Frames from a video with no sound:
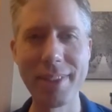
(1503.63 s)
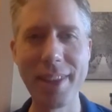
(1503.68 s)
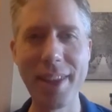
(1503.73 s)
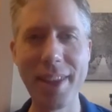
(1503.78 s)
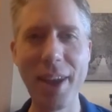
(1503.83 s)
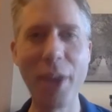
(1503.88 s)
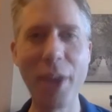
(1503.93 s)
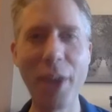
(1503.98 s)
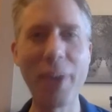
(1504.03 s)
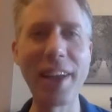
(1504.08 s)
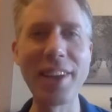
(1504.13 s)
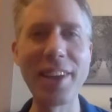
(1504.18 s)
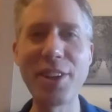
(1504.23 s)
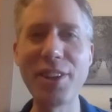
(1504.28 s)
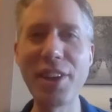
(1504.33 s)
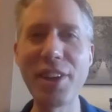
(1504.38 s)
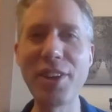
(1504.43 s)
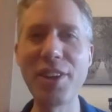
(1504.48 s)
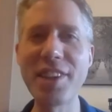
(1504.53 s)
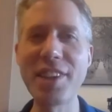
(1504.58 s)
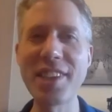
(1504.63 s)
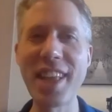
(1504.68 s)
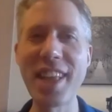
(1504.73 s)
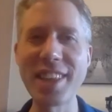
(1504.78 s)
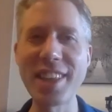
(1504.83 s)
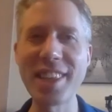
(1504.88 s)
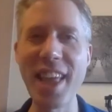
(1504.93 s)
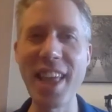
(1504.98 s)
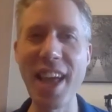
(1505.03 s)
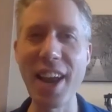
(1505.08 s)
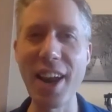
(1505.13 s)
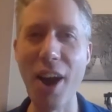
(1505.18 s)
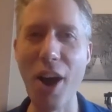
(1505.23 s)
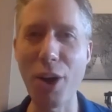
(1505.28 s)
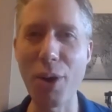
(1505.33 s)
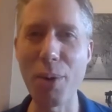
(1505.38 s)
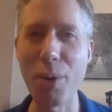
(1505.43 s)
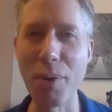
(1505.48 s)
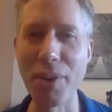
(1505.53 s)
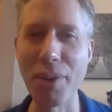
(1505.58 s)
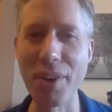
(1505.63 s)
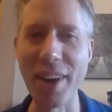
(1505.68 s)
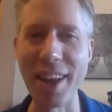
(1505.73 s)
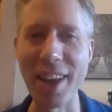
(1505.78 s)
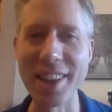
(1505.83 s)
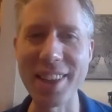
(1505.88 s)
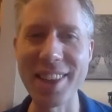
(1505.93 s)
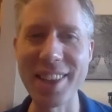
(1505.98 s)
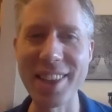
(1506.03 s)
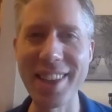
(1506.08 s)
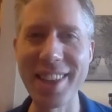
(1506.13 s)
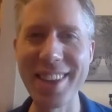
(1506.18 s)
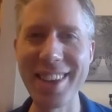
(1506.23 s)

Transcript: Okay, so did you sense that awkwardness?